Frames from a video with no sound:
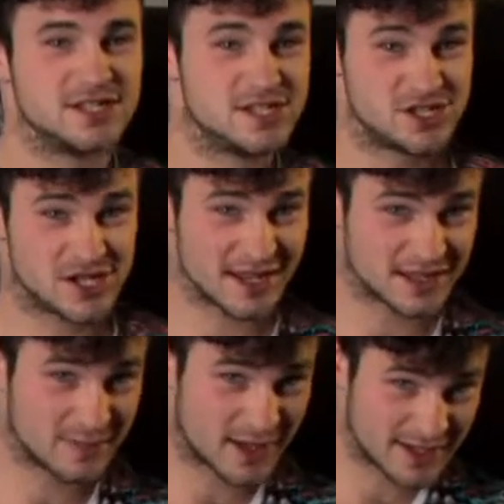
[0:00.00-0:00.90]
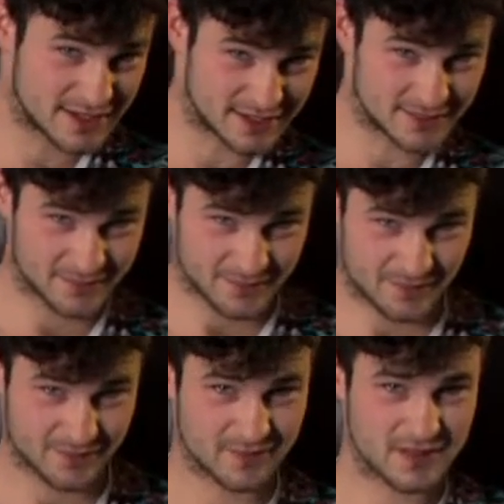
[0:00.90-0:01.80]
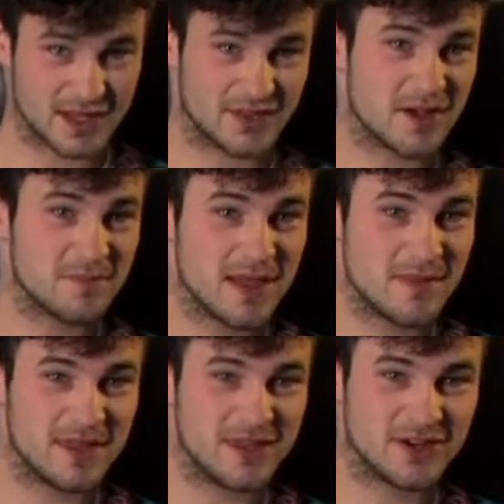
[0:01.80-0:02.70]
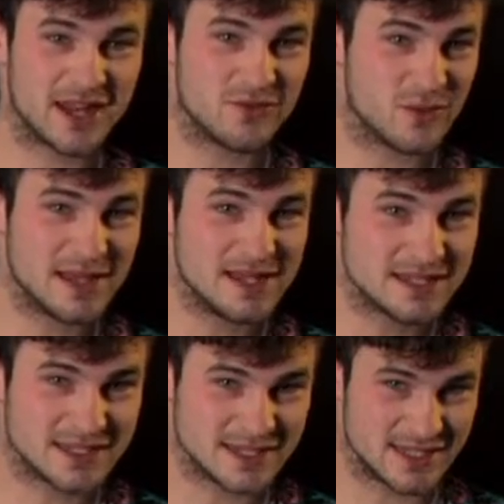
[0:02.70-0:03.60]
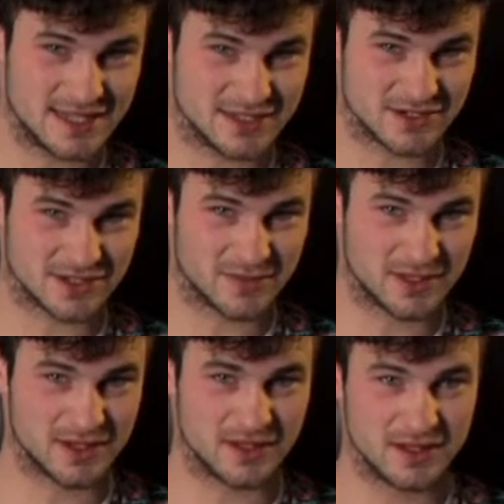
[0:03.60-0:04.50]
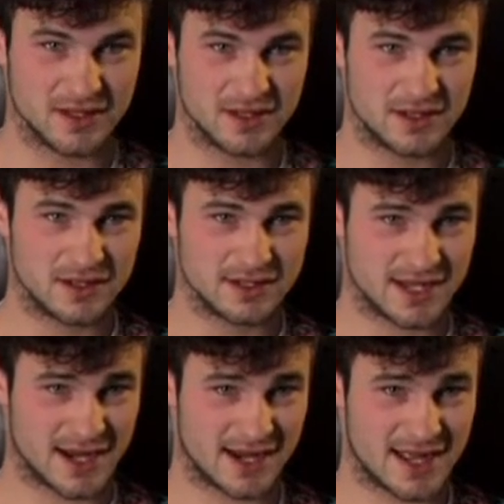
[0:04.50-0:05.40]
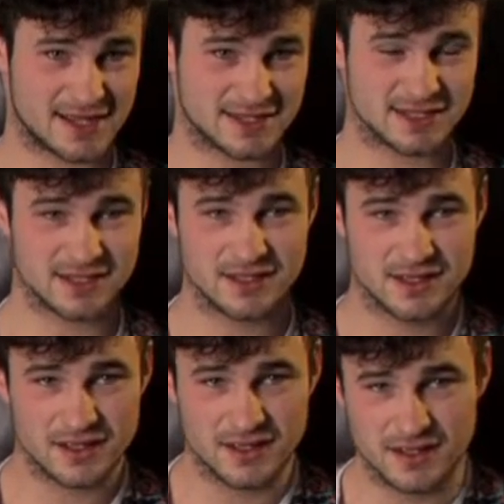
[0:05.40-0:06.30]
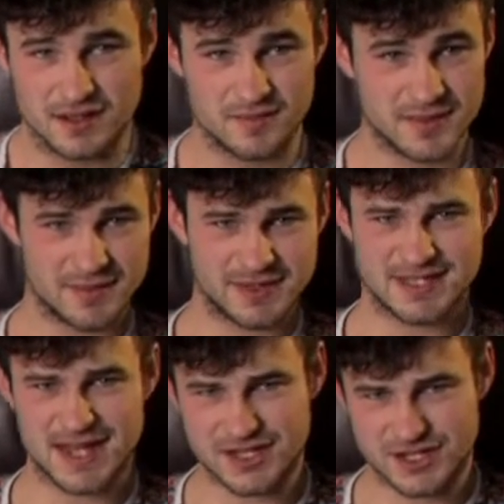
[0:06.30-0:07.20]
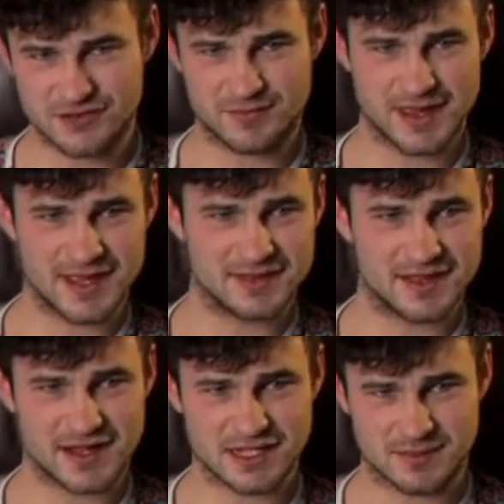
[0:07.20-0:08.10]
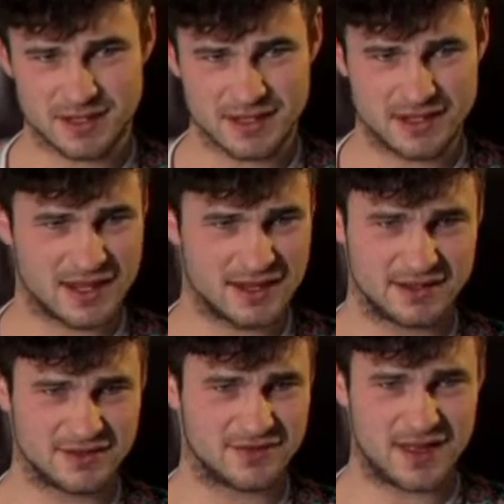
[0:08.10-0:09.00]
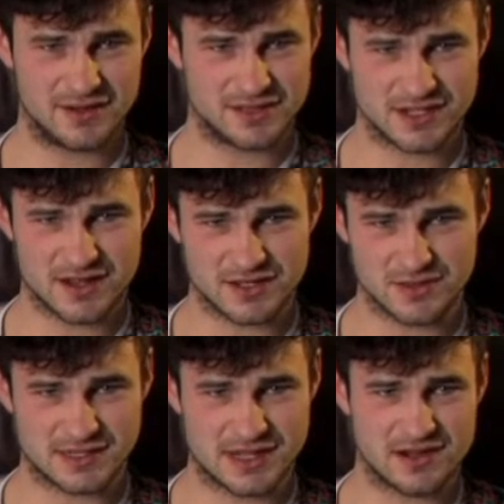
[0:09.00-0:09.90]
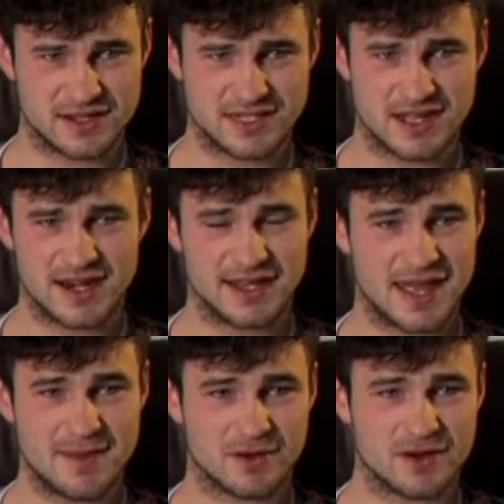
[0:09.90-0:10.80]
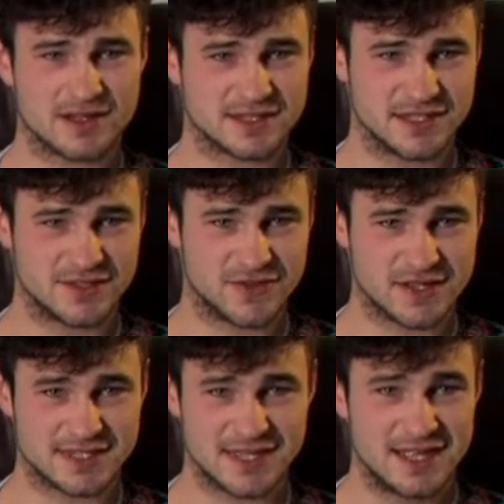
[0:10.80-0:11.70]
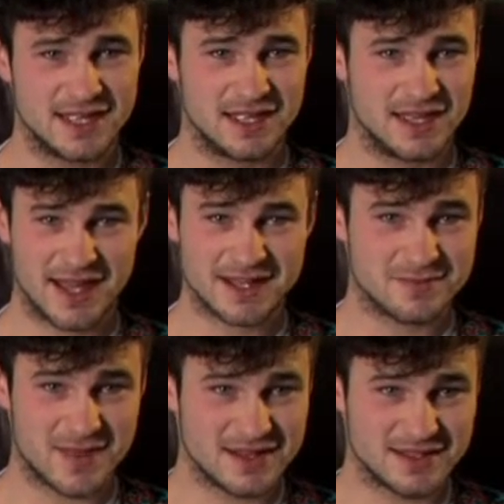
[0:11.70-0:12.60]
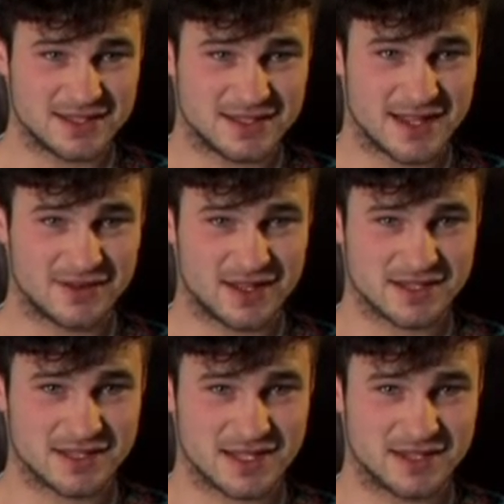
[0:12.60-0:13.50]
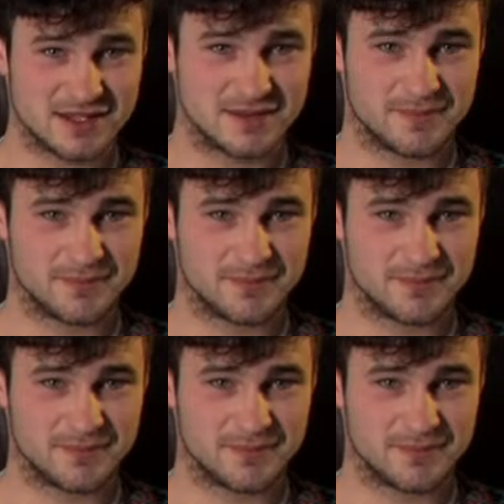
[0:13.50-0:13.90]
Did you check the bite? I thought maybe he could have Weil's disease or something, Dark asked. Maybe the tension of being in the hospital and of how the doctor was talking to Connie came across in his voice. He hadn't meant it to sound hostile.